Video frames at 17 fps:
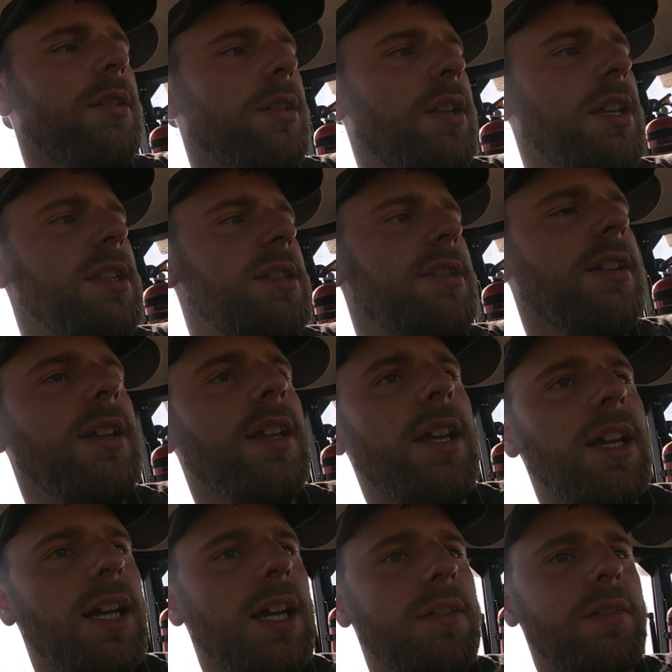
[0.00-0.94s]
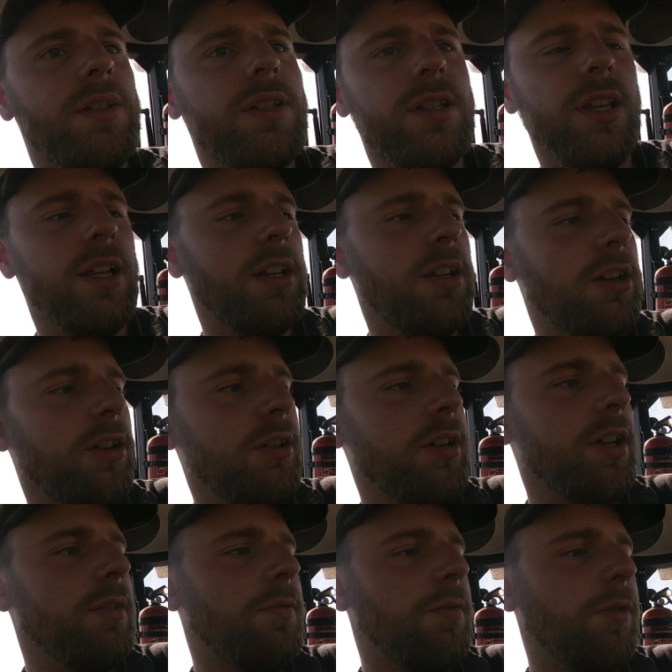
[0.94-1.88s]
Yesterday I was like
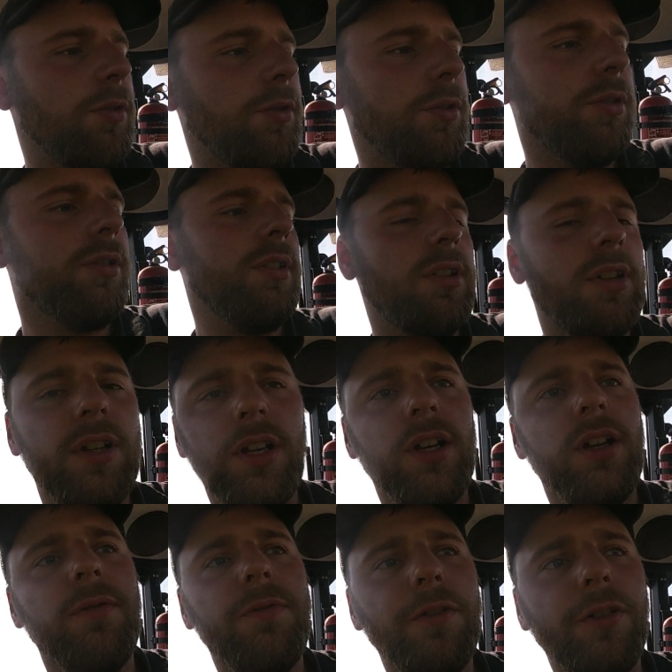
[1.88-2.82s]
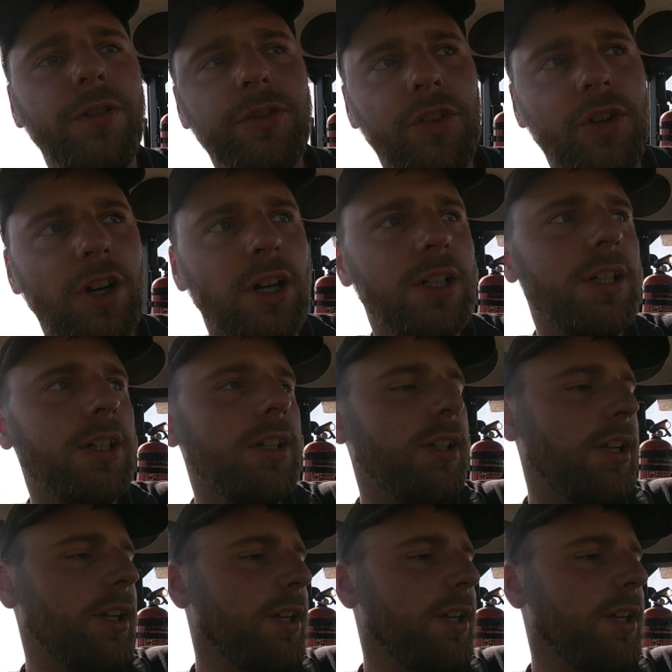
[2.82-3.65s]
going full throttle,